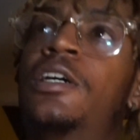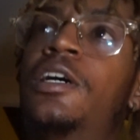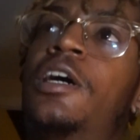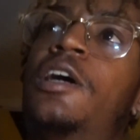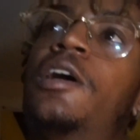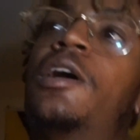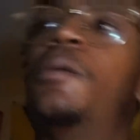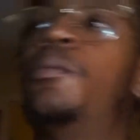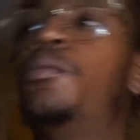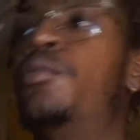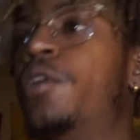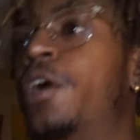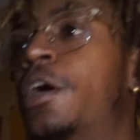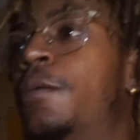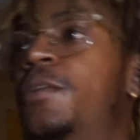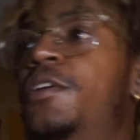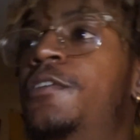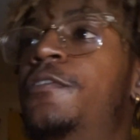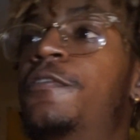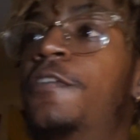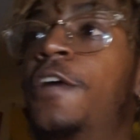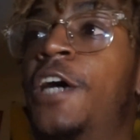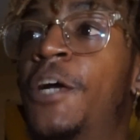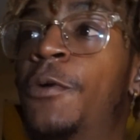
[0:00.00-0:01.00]
I probably
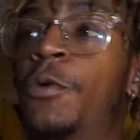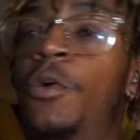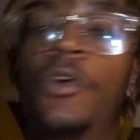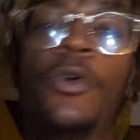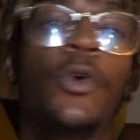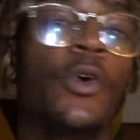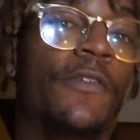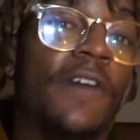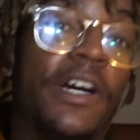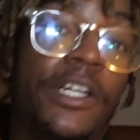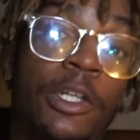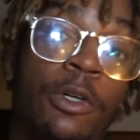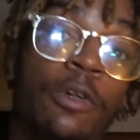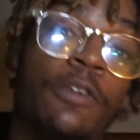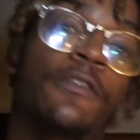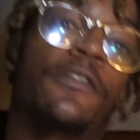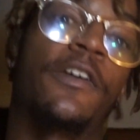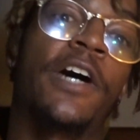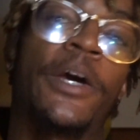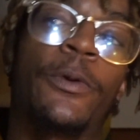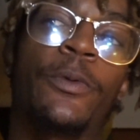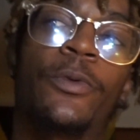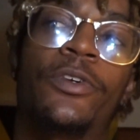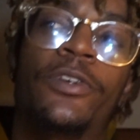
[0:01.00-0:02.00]
find one or if I don't
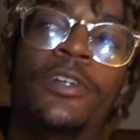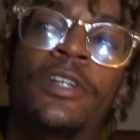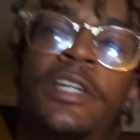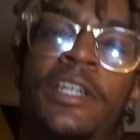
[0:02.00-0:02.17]
find one.